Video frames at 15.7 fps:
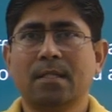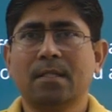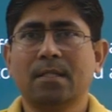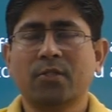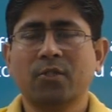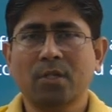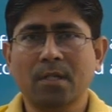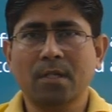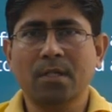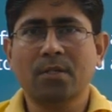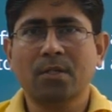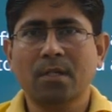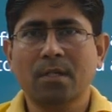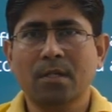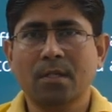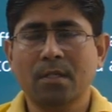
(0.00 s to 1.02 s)
the
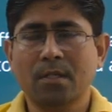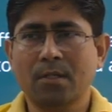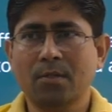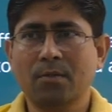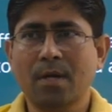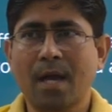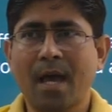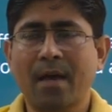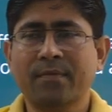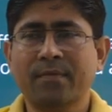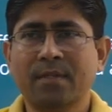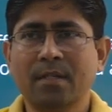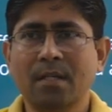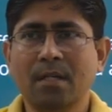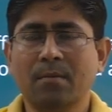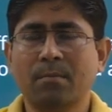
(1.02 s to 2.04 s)
church, you have
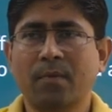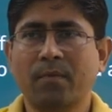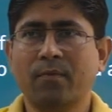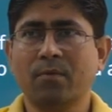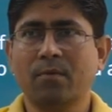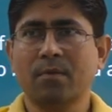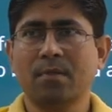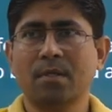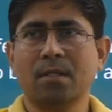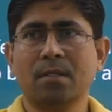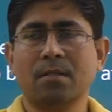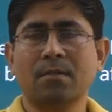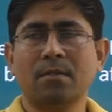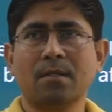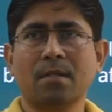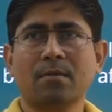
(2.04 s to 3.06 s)
seen before the
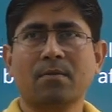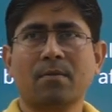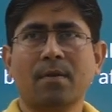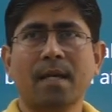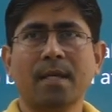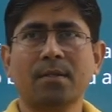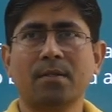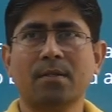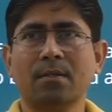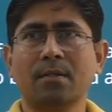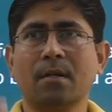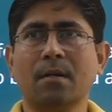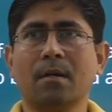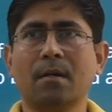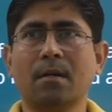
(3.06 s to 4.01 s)
Jesus Christ